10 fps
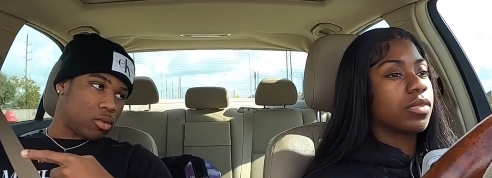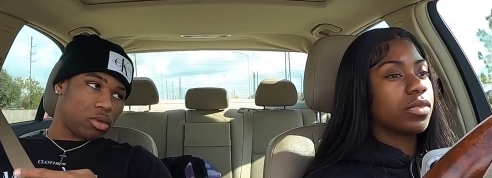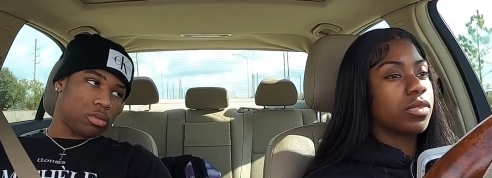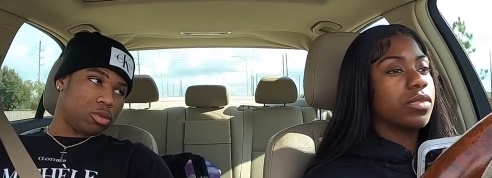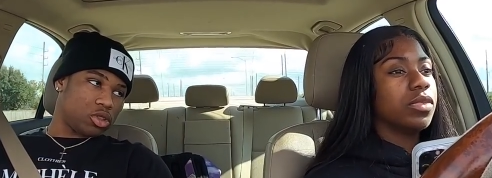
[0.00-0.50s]
Speaker 1: I don't
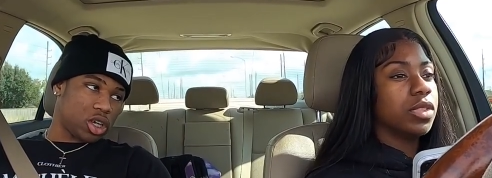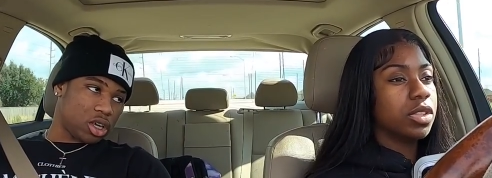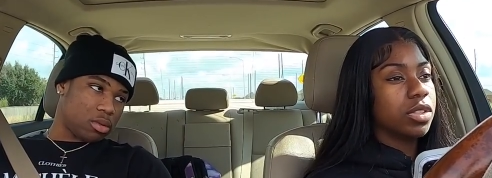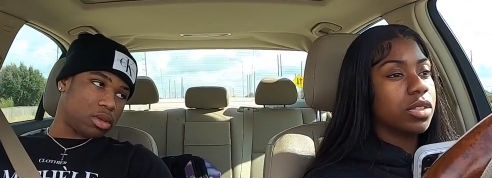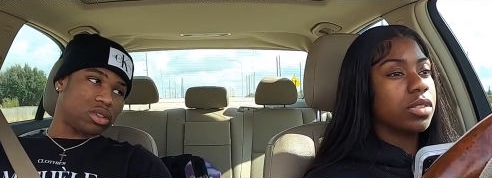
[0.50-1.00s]
want no more chicken
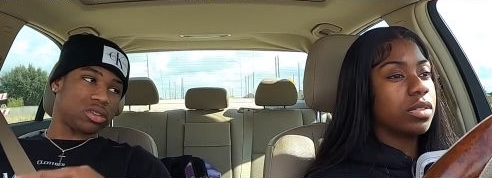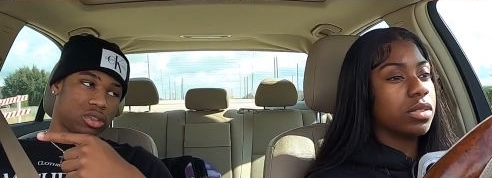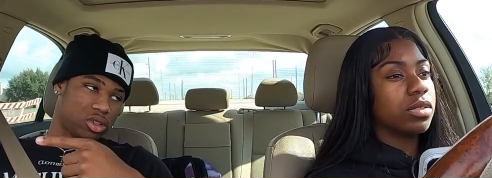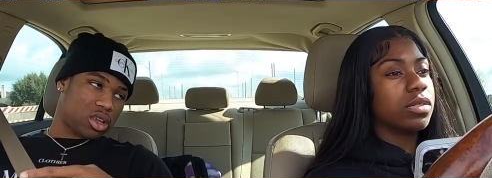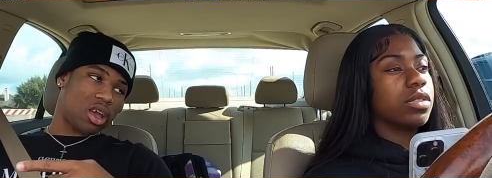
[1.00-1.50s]
in my
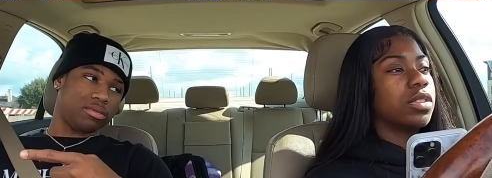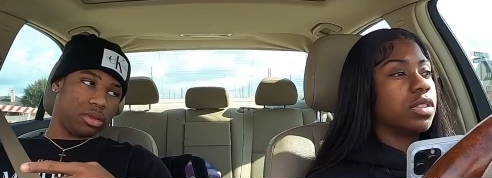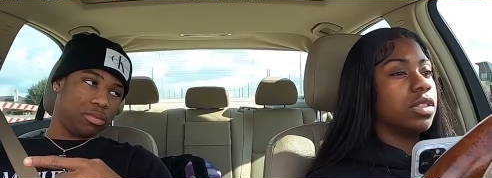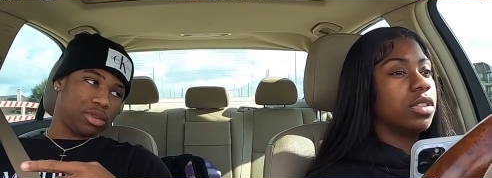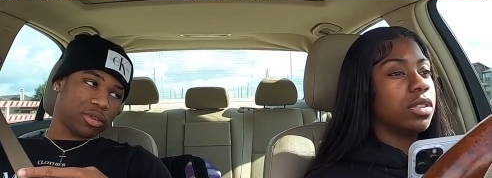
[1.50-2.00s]
system. It's time for
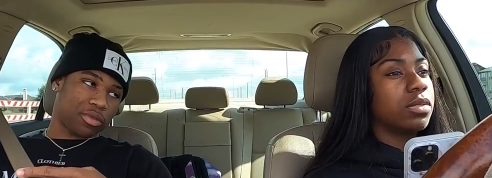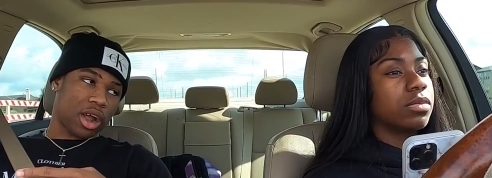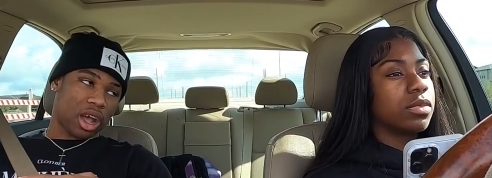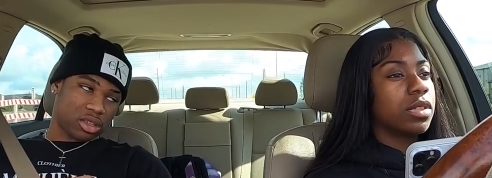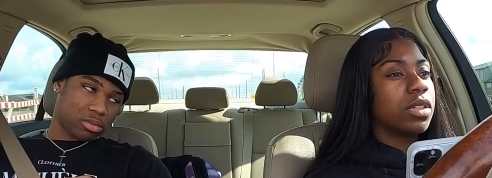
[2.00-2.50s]
me Good. for
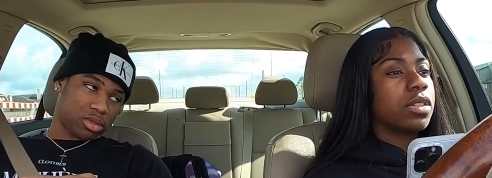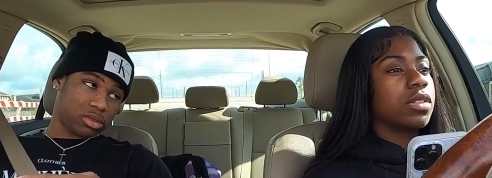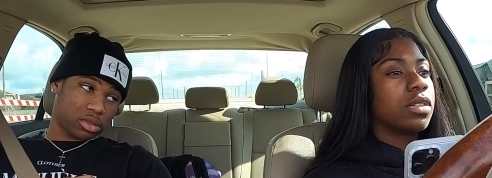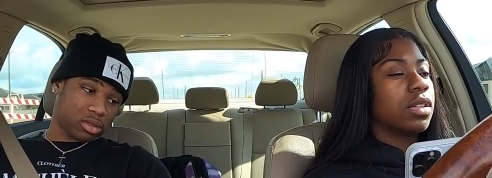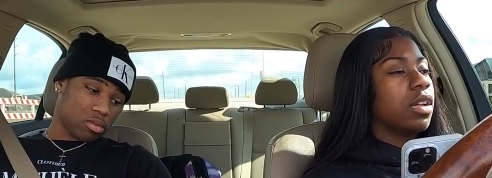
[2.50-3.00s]
surprises.
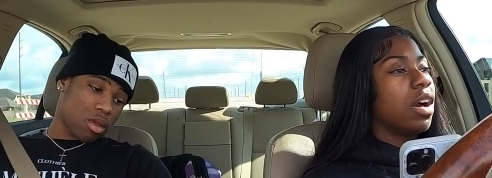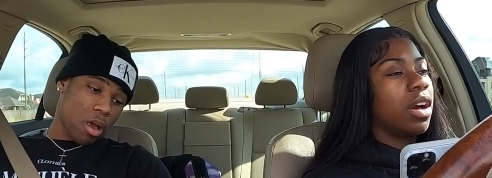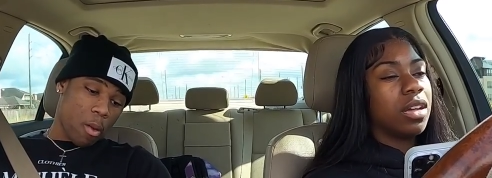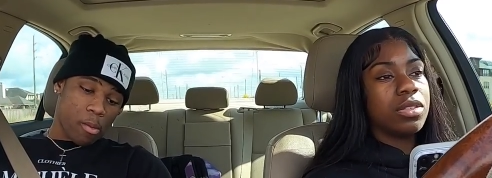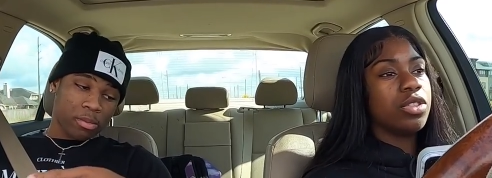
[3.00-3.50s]

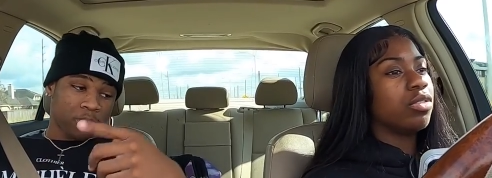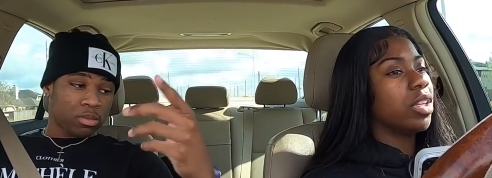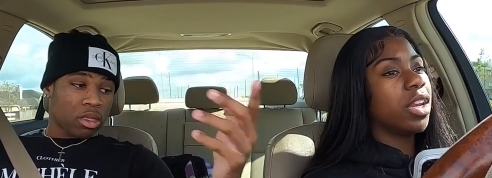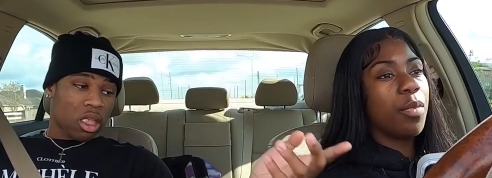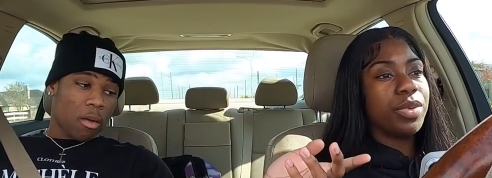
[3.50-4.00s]
Speaker 2: Uh-uh. You don't
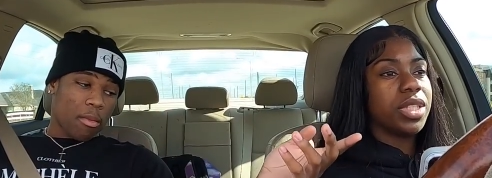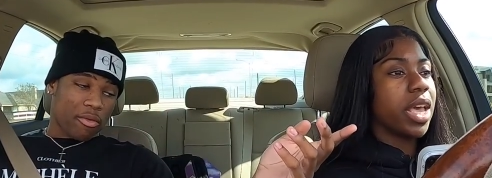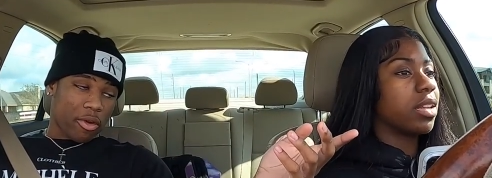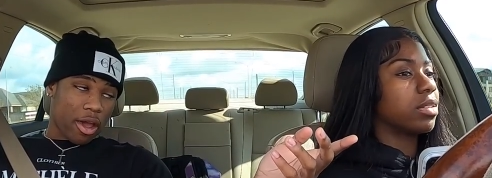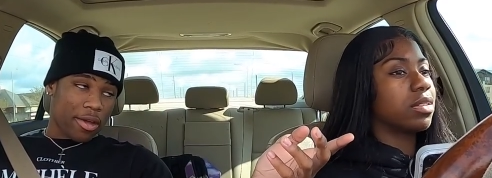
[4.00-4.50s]
need no
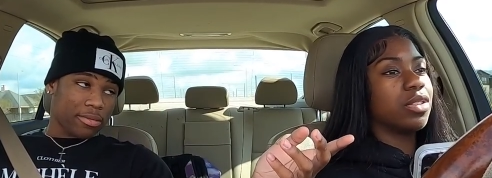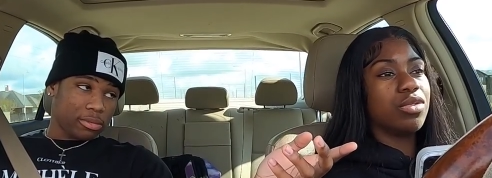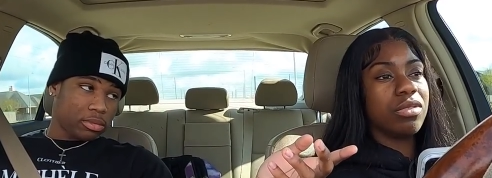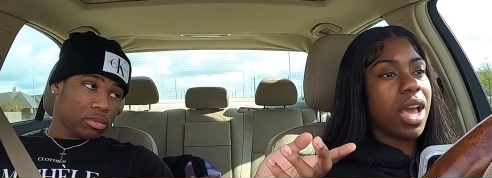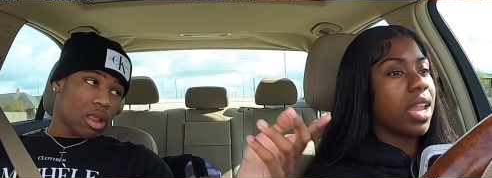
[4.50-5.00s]
potatoes. You
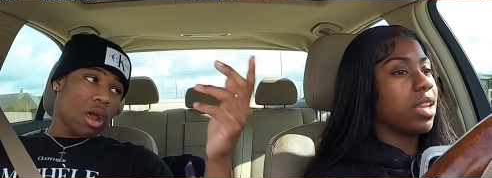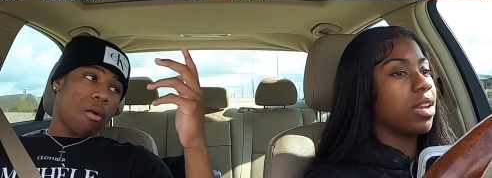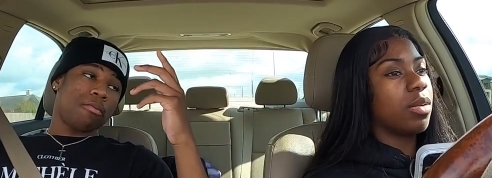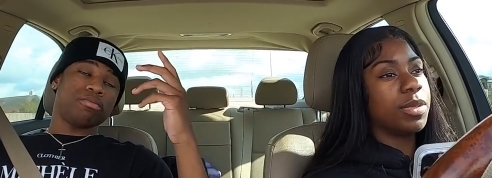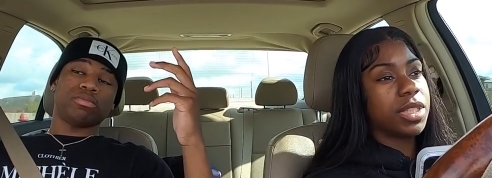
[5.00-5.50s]
do not need
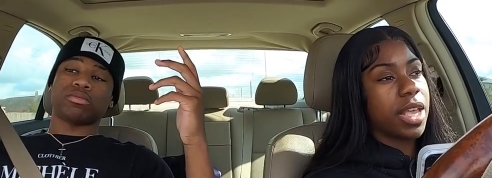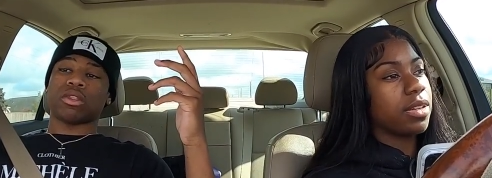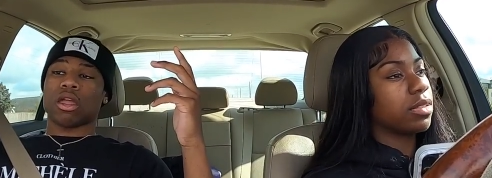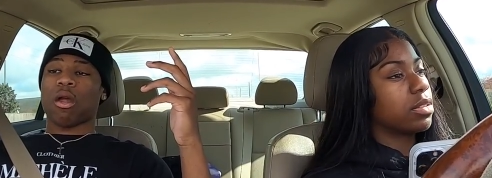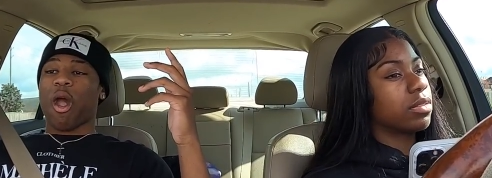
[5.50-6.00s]
no
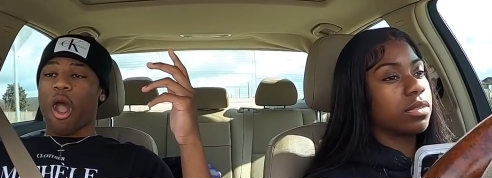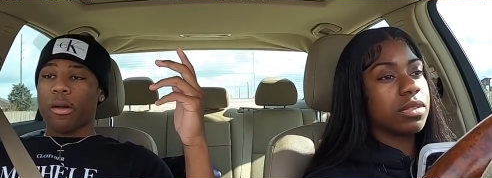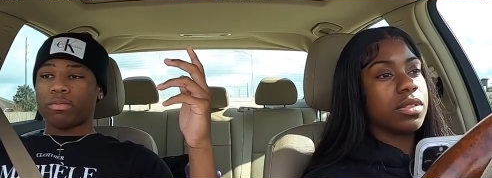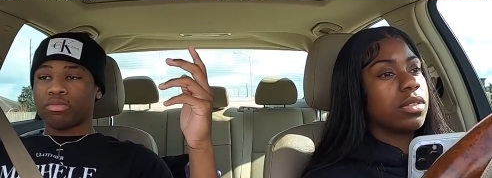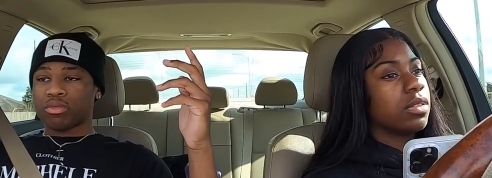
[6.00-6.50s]
potatoes.
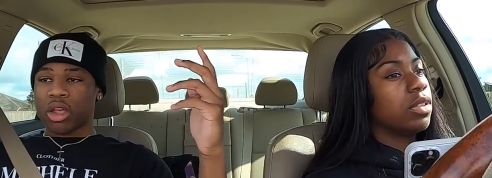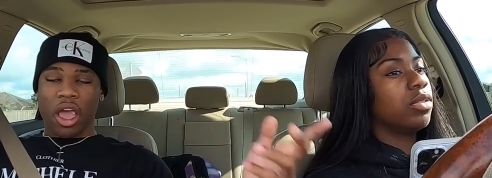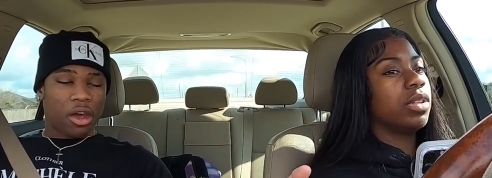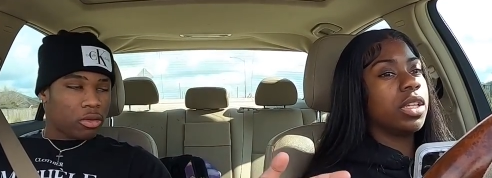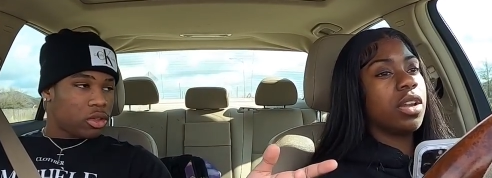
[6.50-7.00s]

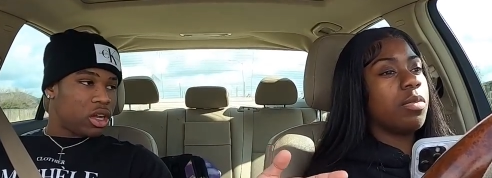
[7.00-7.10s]
Speaker 1: They're healthy.